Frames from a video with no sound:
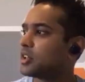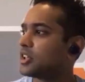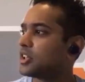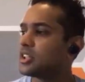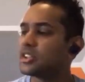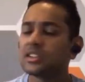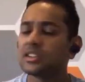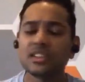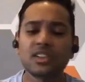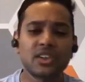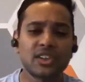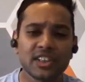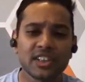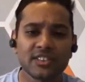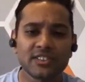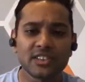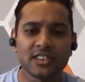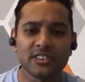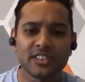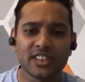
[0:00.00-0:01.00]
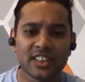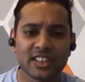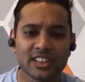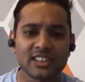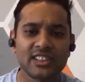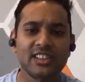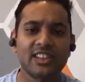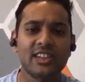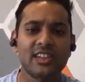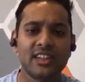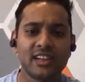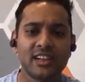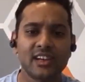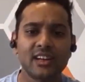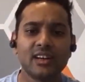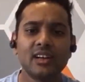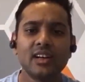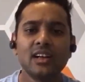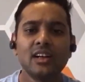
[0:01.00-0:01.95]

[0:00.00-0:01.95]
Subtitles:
tier 3 or tier 4 village in India,